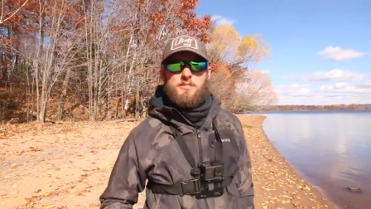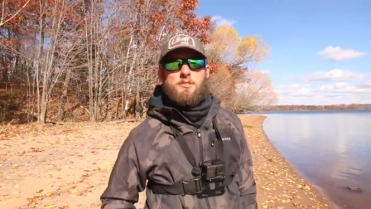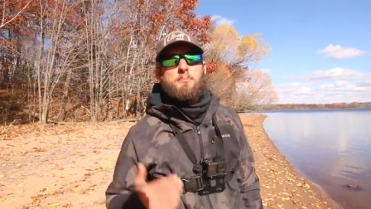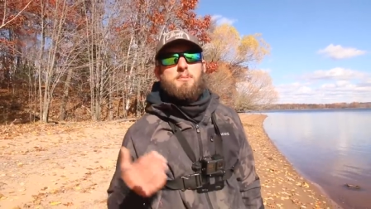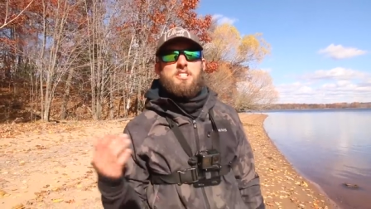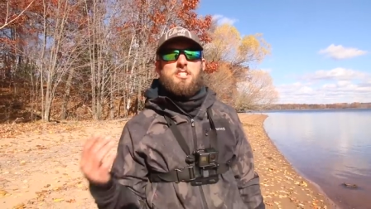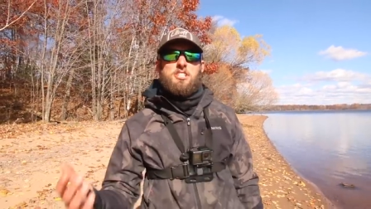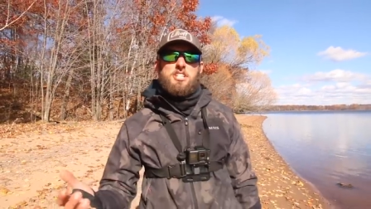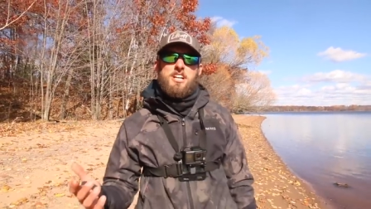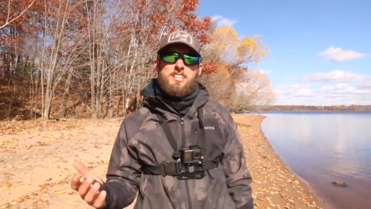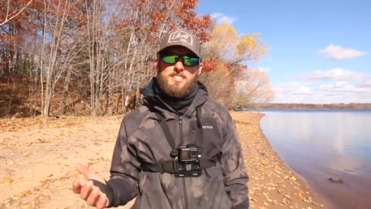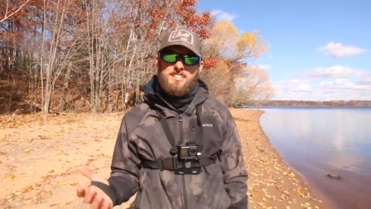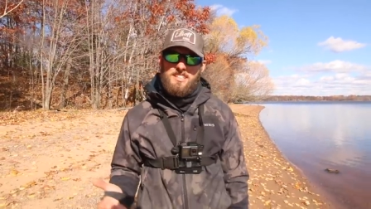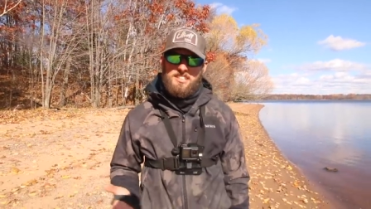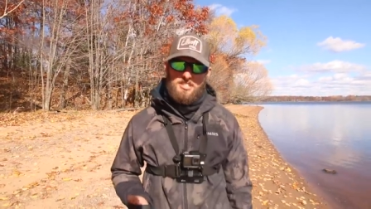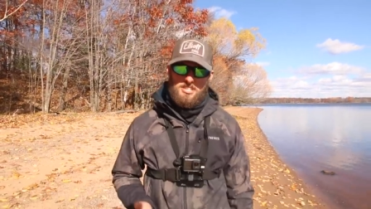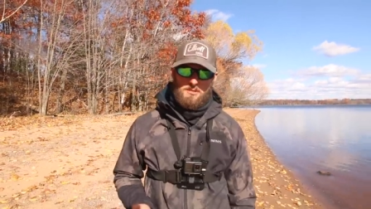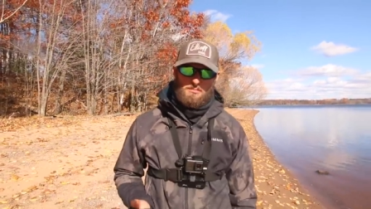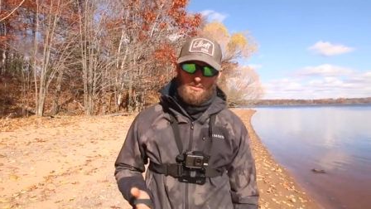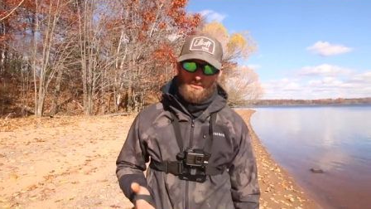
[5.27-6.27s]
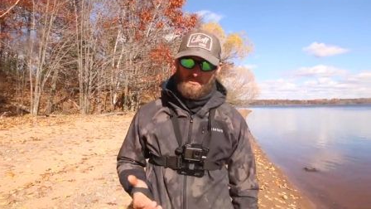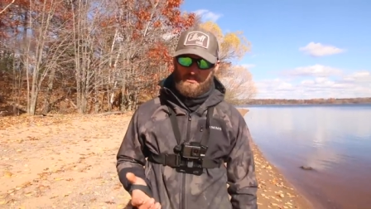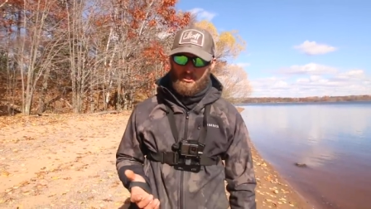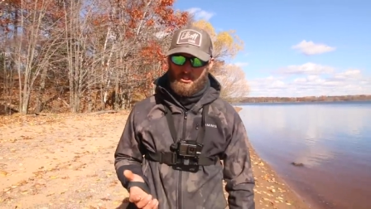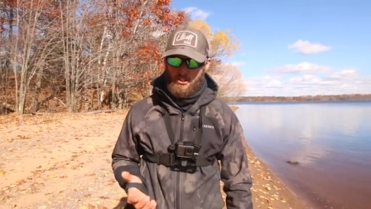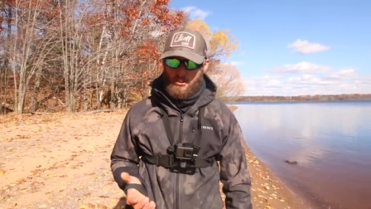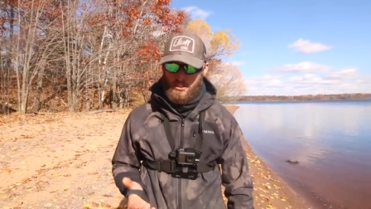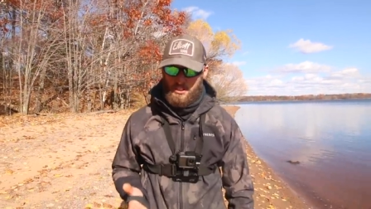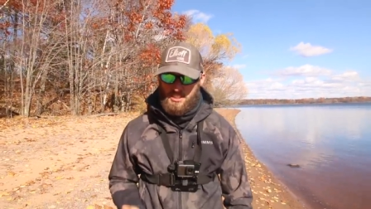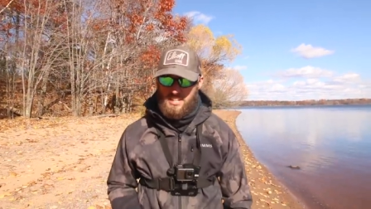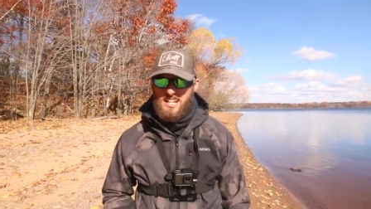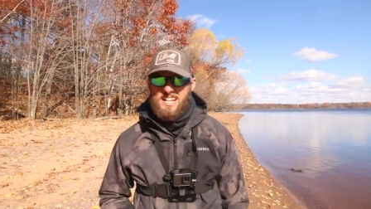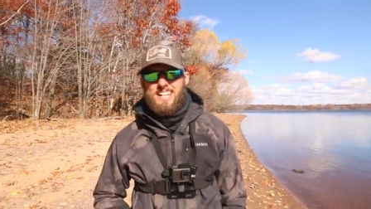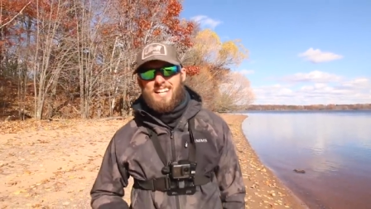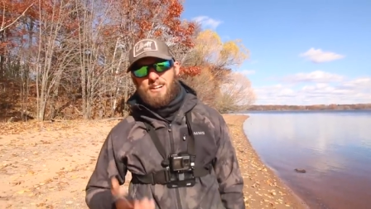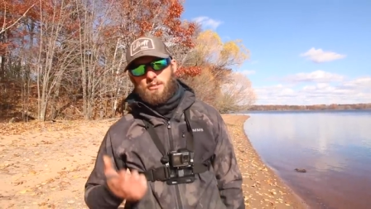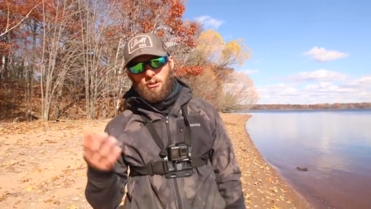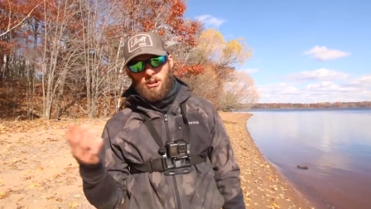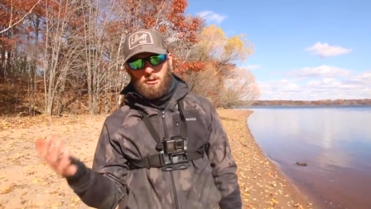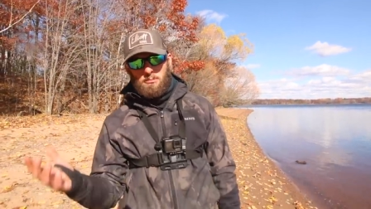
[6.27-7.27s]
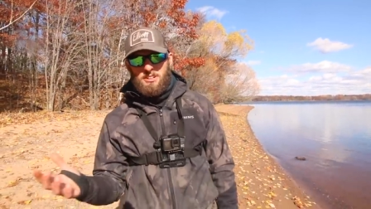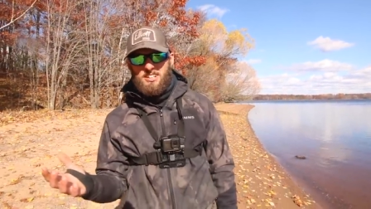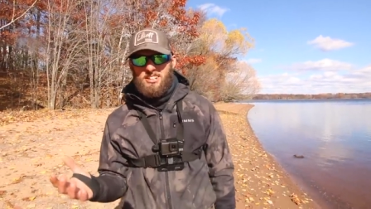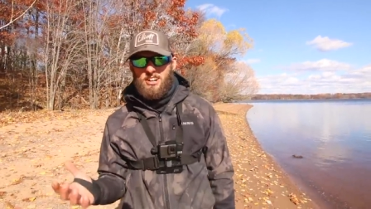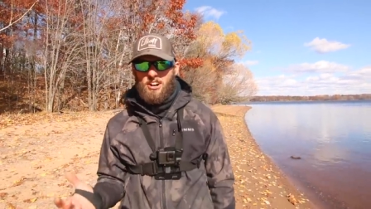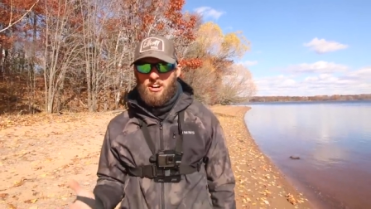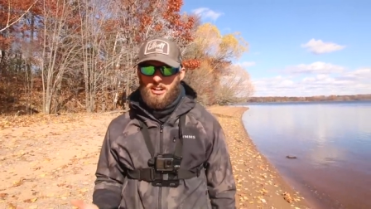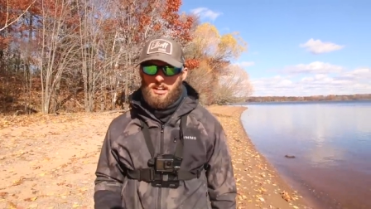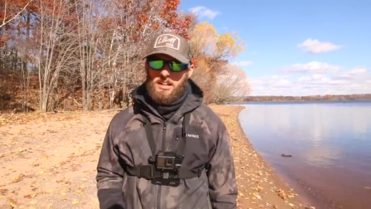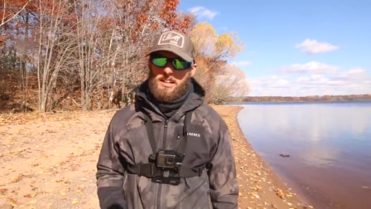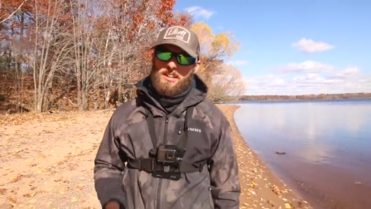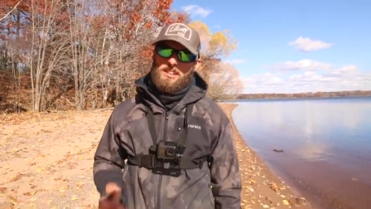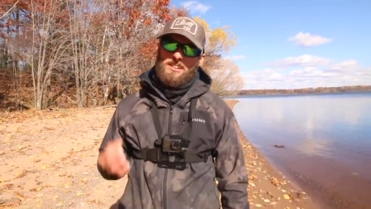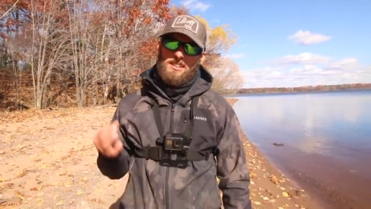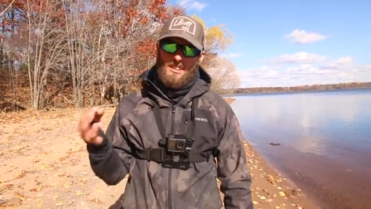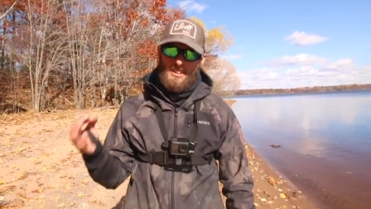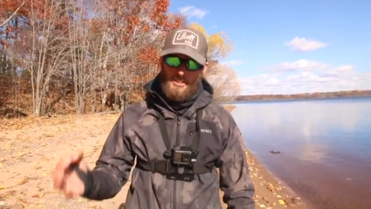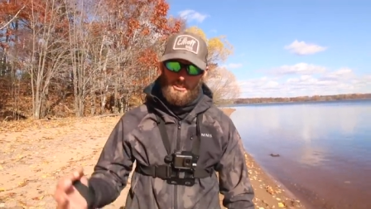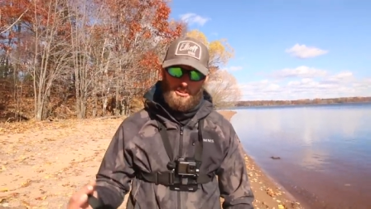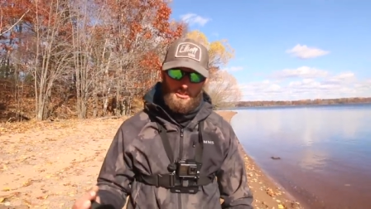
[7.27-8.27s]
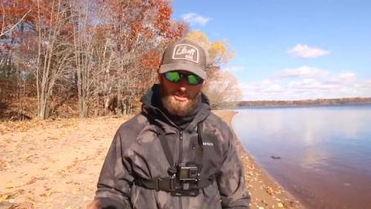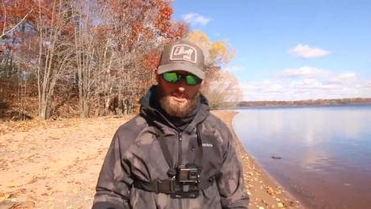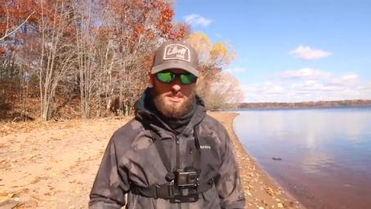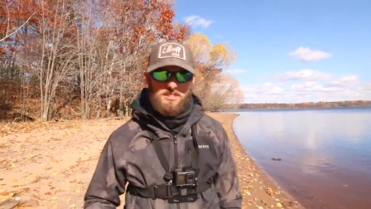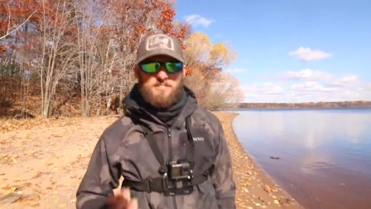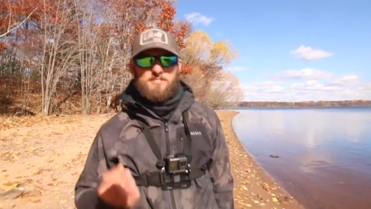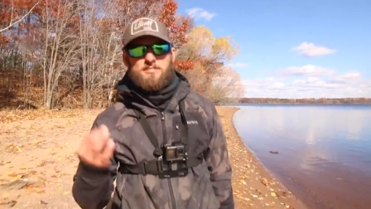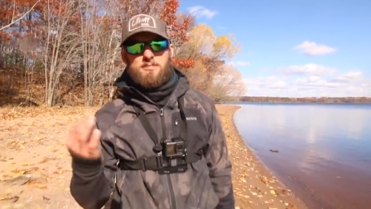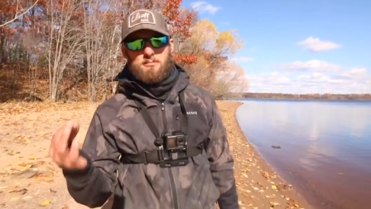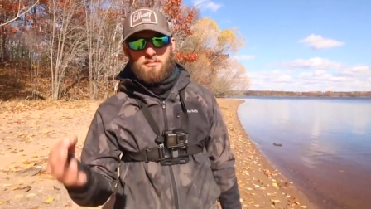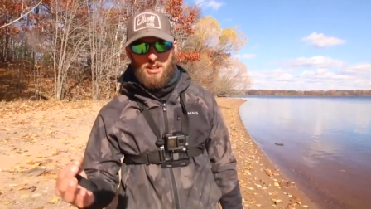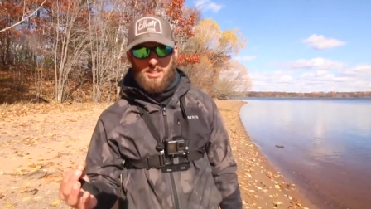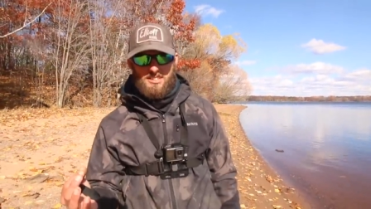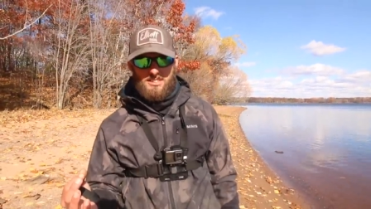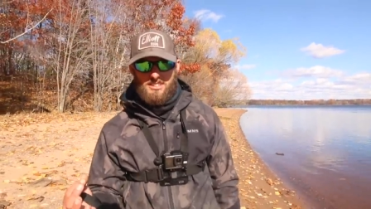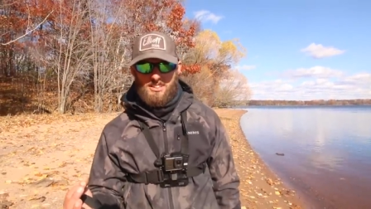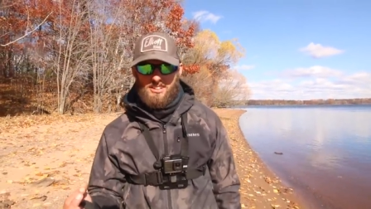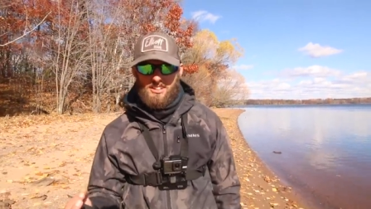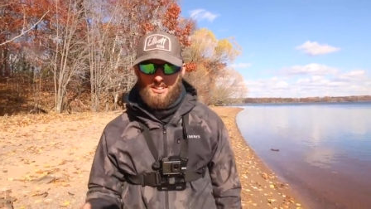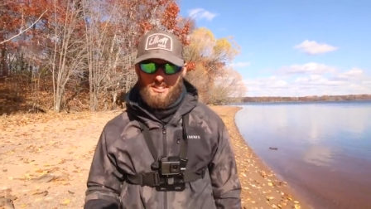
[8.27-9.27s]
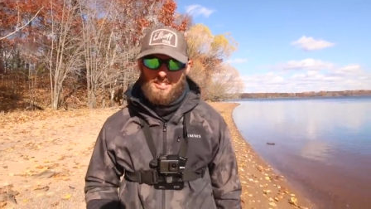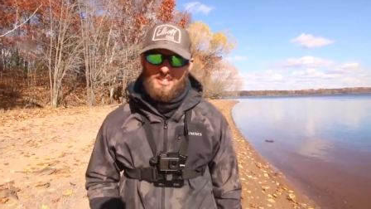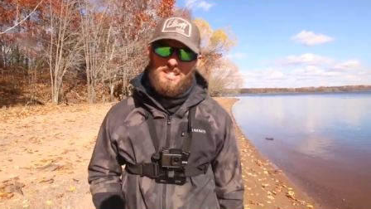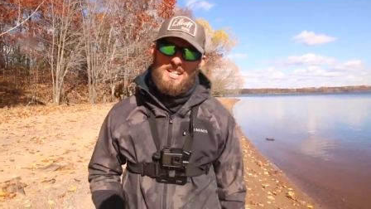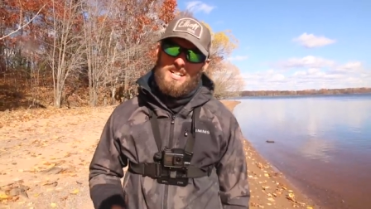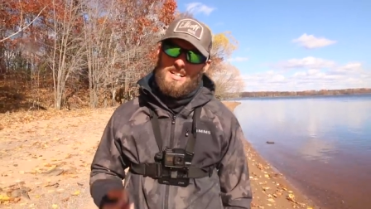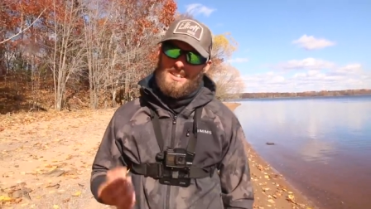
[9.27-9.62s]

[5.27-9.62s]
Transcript: of the majestic Chippewa-Flowage and we're going to be targeting the elusive muskellunge.